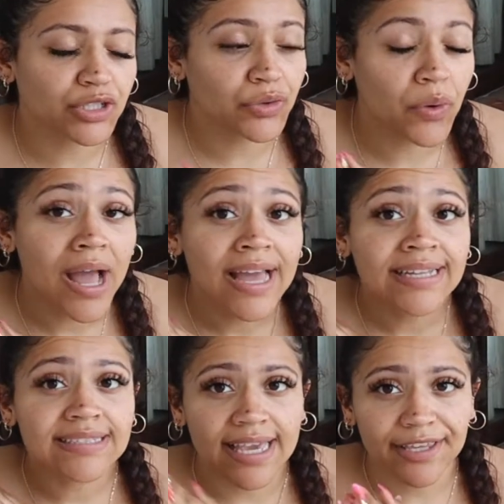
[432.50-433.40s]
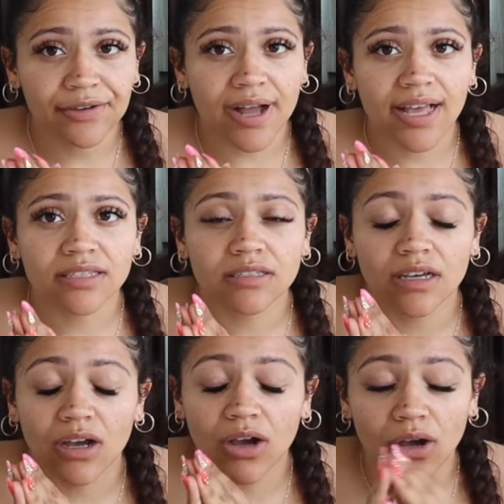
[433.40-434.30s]
to take you guys
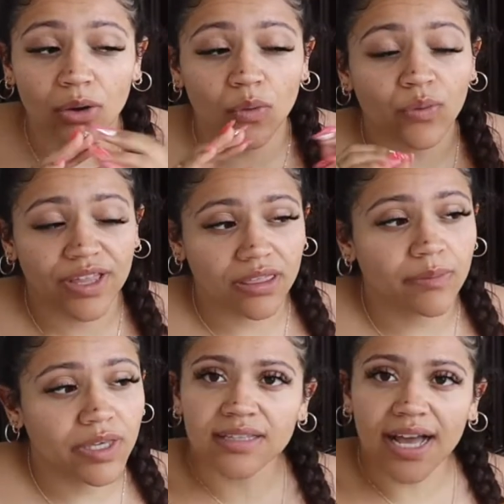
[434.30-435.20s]
with me.